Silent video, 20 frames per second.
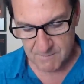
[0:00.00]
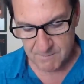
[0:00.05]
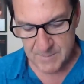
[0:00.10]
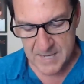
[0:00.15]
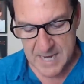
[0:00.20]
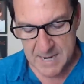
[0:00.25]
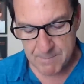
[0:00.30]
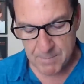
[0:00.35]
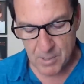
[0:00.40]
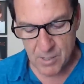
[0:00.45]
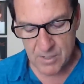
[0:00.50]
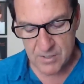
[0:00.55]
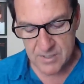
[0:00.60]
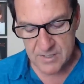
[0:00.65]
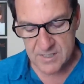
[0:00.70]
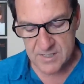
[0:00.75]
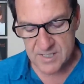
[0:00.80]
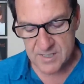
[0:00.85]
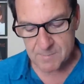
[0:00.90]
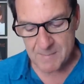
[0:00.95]

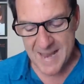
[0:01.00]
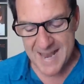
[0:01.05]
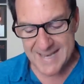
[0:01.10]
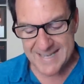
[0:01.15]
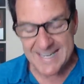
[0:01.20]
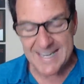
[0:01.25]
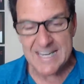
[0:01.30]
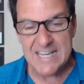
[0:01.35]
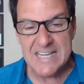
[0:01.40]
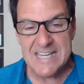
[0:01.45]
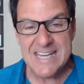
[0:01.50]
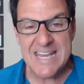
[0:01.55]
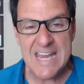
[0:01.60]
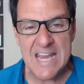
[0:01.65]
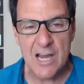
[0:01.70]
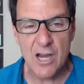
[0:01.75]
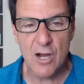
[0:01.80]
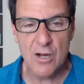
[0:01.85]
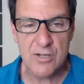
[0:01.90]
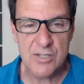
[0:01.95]
People spend
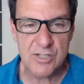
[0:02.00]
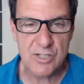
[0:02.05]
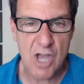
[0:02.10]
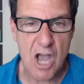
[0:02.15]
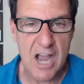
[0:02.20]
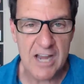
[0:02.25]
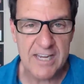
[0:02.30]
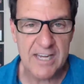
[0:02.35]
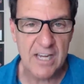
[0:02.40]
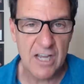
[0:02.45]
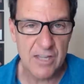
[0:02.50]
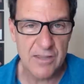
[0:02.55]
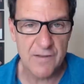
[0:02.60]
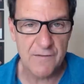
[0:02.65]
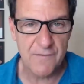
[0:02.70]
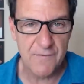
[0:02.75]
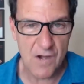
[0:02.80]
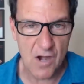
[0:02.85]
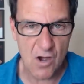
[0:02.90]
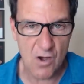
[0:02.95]
years talking on the
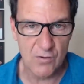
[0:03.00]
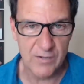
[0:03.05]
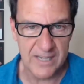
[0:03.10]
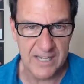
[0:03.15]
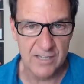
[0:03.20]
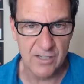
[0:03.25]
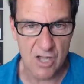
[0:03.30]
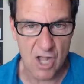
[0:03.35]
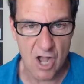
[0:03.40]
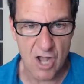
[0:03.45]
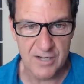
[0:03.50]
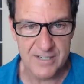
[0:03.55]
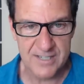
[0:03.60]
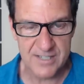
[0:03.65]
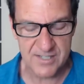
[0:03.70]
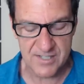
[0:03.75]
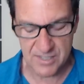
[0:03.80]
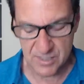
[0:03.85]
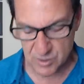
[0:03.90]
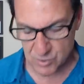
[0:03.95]
phone in long
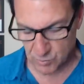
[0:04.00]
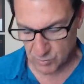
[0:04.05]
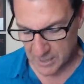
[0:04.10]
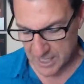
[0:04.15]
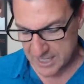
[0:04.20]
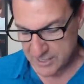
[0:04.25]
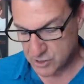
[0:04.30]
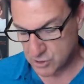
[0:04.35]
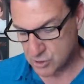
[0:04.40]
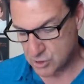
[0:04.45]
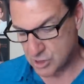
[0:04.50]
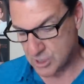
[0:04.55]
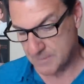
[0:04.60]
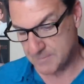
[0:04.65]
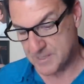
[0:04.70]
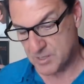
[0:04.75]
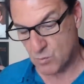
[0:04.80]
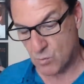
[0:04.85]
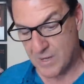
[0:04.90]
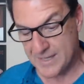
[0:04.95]
distance
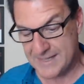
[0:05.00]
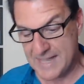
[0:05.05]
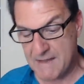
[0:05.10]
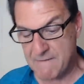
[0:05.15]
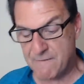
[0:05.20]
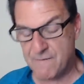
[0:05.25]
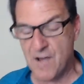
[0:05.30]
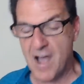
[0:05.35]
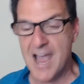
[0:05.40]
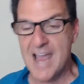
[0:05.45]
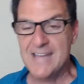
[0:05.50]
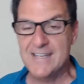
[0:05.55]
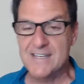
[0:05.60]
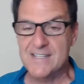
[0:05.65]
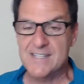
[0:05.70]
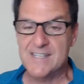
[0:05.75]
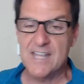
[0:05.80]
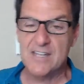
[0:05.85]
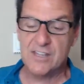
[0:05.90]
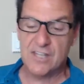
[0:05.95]
relationships. And what they find
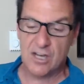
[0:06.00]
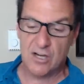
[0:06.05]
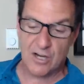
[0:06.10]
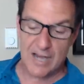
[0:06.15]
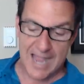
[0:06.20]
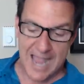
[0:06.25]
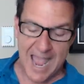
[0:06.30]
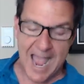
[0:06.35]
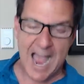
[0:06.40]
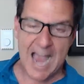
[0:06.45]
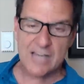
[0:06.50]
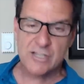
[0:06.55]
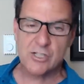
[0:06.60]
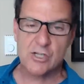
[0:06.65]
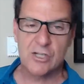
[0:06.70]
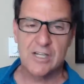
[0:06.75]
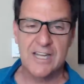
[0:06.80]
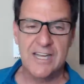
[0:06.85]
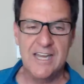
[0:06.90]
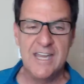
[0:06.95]
is that they're
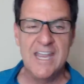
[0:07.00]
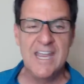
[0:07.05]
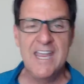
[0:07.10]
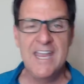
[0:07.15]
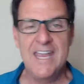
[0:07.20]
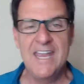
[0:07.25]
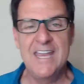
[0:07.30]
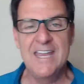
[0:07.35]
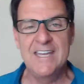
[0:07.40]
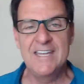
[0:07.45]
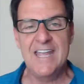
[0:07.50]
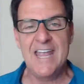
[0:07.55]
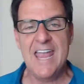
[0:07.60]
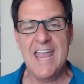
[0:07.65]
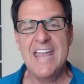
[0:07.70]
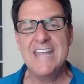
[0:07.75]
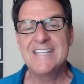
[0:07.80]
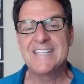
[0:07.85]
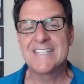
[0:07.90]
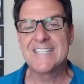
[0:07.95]
actually in
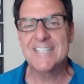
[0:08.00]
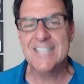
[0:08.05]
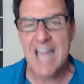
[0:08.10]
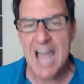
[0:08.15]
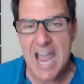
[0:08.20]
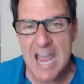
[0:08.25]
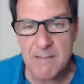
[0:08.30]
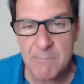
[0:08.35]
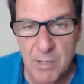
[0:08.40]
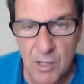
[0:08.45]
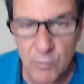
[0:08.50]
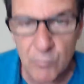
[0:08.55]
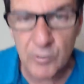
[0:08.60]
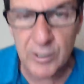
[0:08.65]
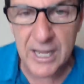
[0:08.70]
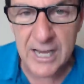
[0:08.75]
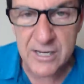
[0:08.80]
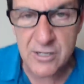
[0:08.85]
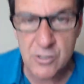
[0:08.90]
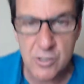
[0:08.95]
a cyber
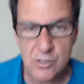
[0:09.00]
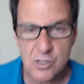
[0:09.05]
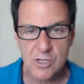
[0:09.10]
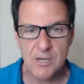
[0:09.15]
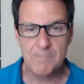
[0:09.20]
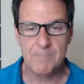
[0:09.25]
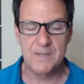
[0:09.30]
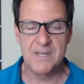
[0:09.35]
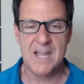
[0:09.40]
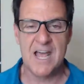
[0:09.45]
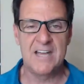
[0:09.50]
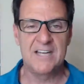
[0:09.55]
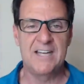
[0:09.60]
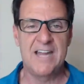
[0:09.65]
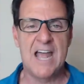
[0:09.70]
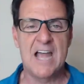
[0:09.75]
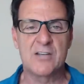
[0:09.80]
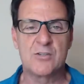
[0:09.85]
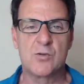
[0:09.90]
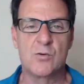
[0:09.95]
relationship and not an
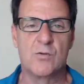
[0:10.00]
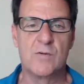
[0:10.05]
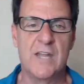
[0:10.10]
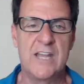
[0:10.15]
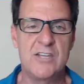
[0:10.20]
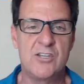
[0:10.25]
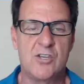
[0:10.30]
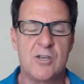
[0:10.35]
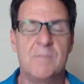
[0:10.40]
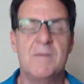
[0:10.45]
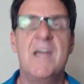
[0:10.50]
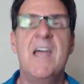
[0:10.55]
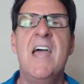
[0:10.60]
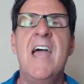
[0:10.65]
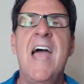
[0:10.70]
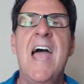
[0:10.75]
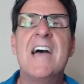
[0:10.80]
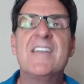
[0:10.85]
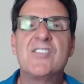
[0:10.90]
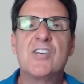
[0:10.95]
actual relationship.
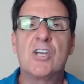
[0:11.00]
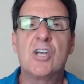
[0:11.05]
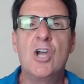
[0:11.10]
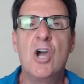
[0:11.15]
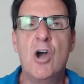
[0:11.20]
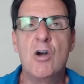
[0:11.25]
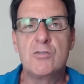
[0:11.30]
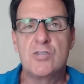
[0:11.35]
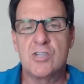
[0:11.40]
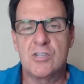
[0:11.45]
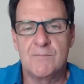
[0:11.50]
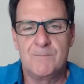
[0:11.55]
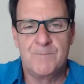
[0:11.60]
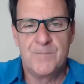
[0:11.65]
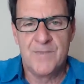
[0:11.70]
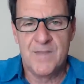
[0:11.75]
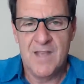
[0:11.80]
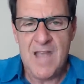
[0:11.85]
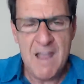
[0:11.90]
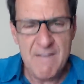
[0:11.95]
As a coach,
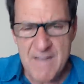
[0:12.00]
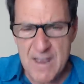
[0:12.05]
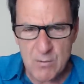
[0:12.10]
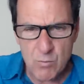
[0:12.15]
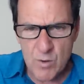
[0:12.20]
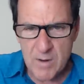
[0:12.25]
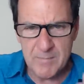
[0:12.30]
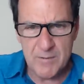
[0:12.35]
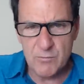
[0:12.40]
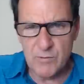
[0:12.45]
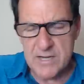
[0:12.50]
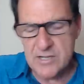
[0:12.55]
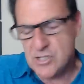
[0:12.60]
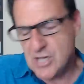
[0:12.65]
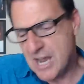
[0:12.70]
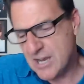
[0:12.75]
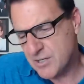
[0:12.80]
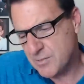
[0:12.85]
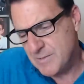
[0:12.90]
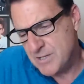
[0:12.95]
I've had women reach
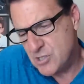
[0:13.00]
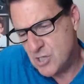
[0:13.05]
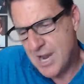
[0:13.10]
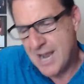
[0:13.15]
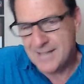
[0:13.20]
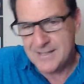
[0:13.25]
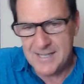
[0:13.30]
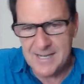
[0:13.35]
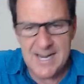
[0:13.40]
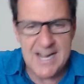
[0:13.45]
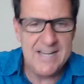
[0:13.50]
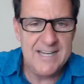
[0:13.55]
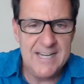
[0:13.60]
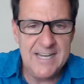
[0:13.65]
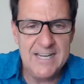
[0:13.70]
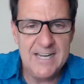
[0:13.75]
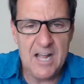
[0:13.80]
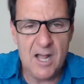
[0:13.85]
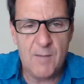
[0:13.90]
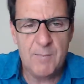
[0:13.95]
out to me, Jonathon, I
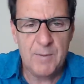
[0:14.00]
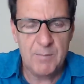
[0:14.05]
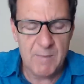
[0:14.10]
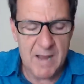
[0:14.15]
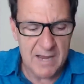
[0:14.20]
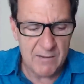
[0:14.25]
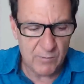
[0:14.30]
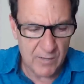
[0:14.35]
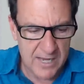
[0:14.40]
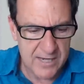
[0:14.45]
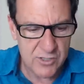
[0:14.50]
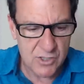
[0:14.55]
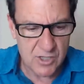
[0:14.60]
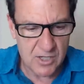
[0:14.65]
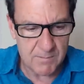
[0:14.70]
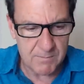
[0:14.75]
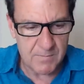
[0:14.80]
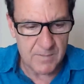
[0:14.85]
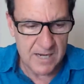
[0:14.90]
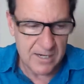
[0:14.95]
need help in my
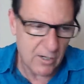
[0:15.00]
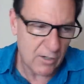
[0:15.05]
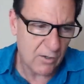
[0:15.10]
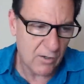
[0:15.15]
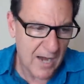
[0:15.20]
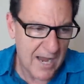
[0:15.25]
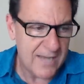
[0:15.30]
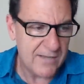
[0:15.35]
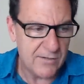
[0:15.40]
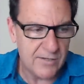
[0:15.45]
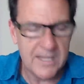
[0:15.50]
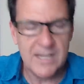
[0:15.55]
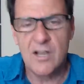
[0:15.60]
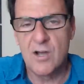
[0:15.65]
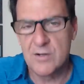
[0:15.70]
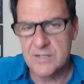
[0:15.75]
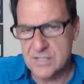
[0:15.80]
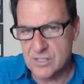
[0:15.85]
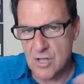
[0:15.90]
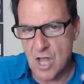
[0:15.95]
relationship. I go, great. They
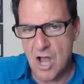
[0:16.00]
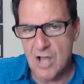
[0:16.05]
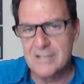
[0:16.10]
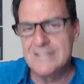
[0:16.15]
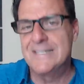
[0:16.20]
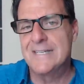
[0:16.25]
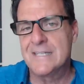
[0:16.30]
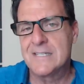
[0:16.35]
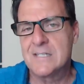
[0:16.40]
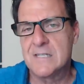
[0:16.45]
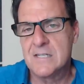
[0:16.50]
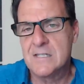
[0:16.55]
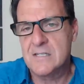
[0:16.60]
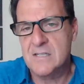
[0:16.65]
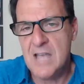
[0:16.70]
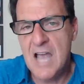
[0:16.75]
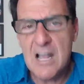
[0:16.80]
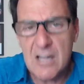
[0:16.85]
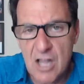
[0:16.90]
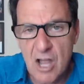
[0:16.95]
go, it's long
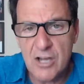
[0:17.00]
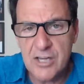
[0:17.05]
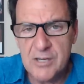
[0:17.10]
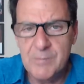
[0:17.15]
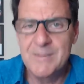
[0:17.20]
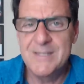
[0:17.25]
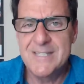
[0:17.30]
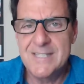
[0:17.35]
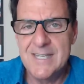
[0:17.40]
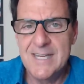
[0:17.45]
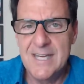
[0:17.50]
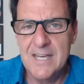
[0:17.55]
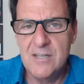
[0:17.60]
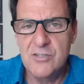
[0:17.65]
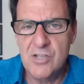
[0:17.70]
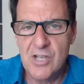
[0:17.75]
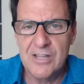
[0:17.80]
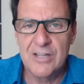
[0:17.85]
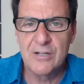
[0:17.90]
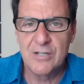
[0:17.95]
distance. How long you been seeing
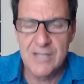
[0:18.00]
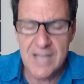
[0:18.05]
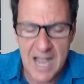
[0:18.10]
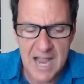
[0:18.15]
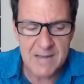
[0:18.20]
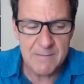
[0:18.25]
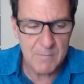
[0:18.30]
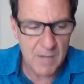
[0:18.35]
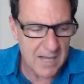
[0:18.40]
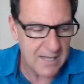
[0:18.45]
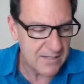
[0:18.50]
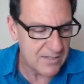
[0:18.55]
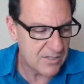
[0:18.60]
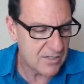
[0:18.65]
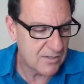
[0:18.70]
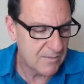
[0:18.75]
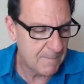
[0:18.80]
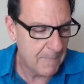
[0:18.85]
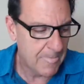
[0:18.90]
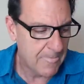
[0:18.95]
each other? Nine
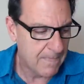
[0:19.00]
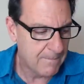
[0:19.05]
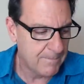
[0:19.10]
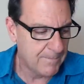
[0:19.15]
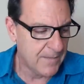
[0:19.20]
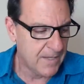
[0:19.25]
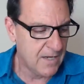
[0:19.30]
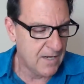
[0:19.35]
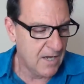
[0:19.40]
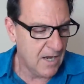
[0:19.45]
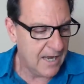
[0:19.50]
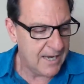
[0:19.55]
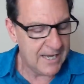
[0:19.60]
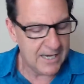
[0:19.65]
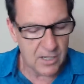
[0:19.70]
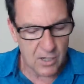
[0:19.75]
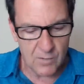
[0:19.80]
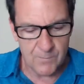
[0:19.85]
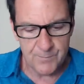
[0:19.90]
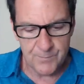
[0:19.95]
months. And I
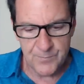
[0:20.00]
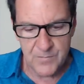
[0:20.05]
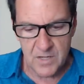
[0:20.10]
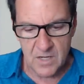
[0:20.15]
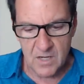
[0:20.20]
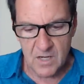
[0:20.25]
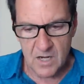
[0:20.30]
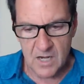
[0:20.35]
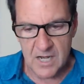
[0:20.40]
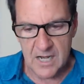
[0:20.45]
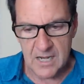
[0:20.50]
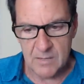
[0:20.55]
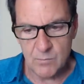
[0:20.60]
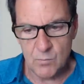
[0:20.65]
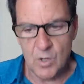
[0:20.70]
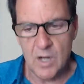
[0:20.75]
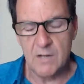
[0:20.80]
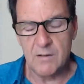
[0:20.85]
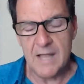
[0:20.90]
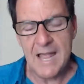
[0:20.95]
go, um,
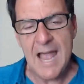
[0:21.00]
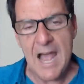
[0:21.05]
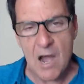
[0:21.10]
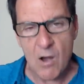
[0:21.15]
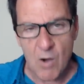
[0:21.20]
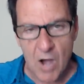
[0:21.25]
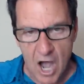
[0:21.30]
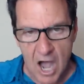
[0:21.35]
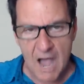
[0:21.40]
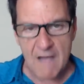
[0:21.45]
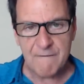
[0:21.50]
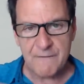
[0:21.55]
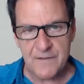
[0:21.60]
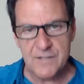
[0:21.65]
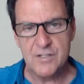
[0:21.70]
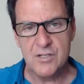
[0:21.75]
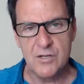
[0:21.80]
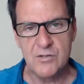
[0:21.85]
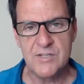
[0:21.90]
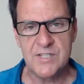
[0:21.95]
well, how
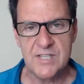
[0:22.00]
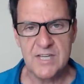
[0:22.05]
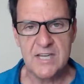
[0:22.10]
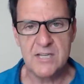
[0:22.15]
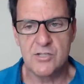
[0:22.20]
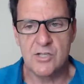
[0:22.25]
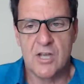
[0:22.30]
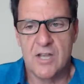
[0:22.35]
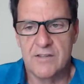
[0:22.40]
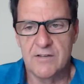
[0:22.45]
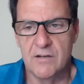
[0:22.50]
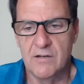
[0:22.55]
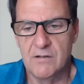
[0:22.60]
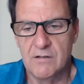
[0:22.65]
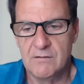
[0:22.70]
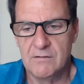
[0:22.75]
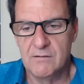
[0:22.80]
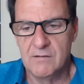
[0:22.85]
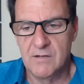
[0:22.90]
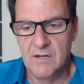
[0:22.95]
often do you see each other?
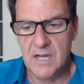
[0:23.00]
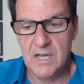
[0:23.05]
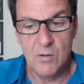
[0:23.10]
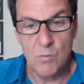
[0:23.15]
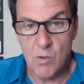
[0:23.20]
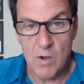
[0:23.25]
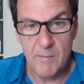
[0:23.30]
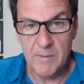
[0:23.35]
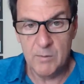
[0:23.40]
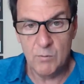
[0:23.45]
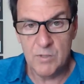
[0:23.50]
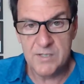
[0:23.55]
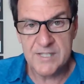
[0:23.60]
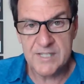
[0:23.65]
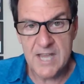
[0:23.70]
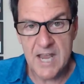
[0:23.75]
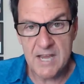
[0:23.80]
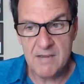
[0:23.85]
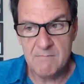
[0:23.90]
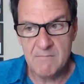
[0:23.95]
And a woman will
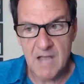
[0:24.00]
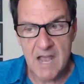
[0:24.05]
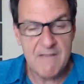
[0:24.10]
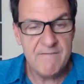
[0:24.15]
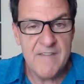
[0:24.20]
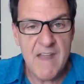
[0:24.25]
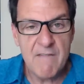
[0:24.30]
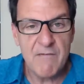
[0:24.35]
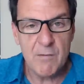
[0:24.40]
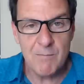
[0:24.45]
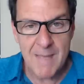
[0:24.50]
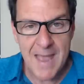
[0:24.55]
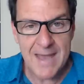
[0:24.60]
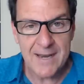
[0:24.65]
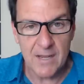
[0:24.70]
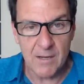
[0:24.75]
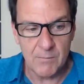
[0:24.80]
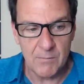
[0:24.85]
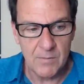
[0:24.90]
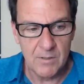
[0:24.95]
say, I've never
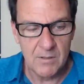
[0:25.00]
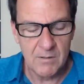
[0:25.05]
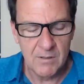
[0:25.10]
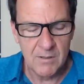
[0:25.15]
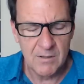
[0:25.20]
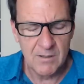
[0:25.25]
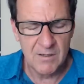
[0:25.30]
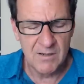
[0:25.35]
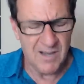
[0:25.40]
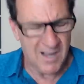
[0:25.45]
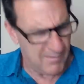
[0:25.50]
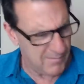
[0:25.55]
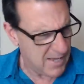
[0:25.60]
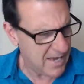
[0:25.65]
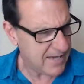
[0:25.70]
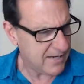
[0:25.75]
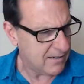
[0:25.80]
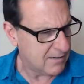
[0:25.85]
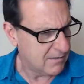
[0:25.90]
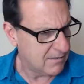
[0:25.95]
met him. I'm
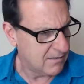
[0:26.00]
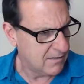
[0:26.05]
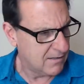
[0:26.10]
like,